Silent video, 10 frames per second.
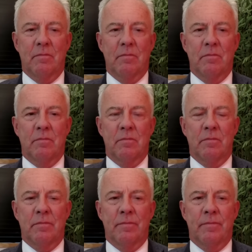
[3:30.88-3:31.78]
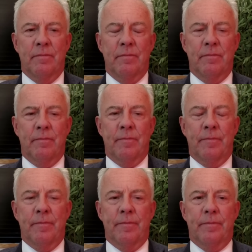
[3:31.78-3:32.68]

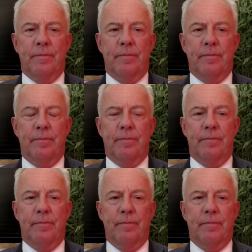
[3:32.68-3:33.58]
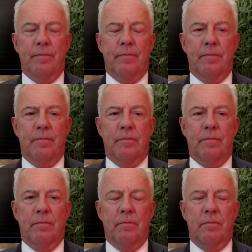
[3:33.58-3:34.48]

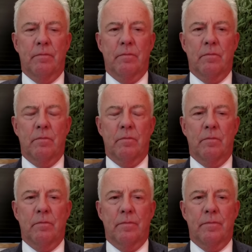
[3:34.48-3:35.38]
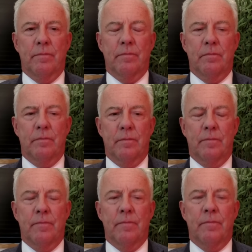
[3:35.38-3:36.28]

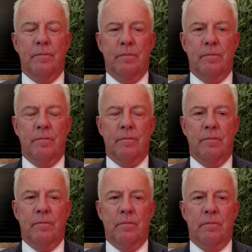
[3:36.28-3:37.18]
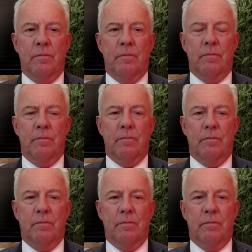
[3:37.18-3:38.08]

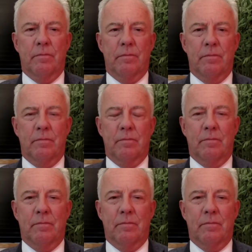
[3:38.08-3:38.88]
(not speaking)